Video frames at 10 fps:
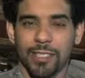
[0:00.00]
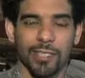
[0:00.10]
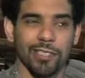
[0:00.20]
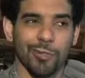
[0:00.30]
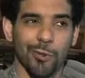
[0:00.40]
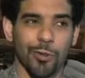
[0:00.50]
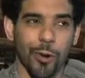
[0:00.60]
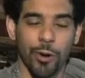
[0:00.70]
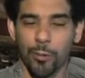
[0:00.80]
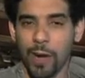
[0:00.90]
I should have just
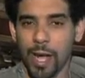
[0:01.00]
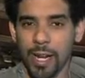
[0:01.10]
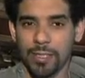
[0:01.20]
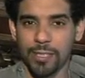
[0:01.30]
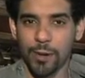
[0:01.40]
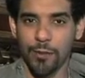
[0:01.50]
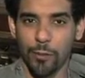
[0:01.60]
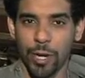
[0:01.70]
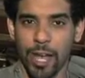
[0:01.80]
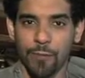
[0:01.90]
thrown it away and I'd still have
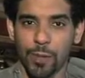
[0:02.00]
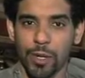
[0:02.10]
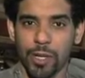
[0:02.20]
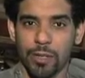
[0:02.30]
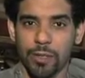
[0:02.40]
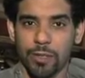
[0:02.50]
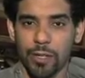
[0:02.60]
three and a half million.